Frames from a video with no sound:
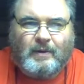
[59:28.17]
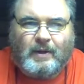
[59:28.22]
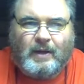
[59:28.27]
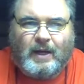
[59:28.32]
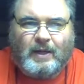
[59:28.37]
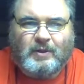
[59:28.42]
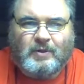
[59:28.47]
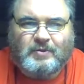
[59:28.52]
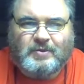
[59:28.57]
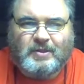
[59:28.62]

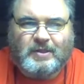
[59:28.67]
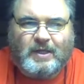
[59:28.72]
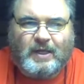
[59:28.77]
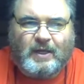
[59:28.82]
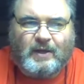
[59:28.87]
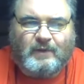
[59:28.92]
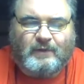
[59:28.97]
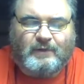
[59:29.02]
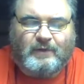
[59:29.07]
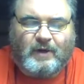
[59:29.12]
I used to
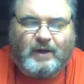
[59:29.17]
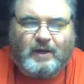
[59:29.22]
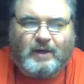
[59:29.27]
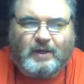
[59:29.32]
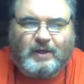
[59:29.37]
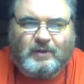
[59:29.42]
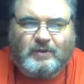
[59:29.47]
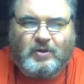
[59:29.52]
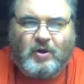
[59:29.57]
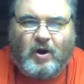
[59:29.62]
give
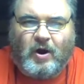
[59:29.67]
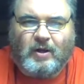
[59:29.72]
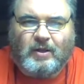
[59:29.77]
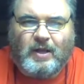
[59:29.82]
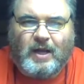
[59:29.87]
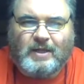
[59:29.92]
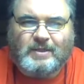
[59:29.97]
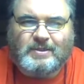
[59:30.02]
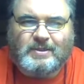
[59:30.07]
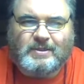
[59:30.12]
guitar
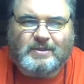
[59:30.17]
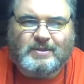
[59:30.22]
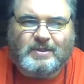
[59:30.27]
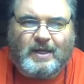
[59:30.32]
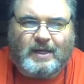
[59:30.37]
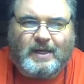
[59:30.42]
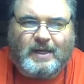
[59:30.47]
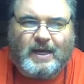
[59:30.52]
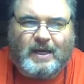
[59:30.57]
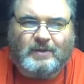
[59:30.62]
lessons.
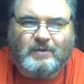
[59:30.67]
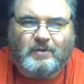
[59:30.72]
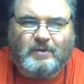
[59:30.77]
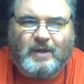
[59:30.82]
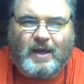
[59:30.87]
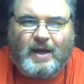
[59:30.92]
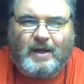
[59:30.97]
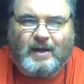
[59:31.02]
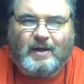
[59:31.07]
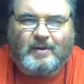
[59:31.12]
I can't do
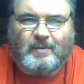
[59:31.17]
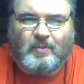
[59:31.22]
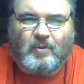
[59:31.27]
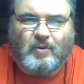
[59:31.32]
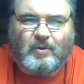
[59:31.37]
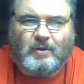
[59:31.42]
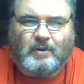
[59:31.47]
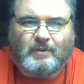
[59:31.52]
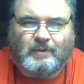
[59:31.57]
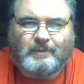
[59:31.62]
that
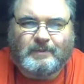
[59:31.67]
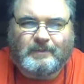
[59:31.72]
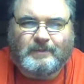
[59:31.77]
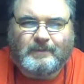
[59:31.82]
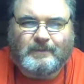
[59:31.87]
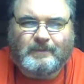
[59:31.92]
anymore.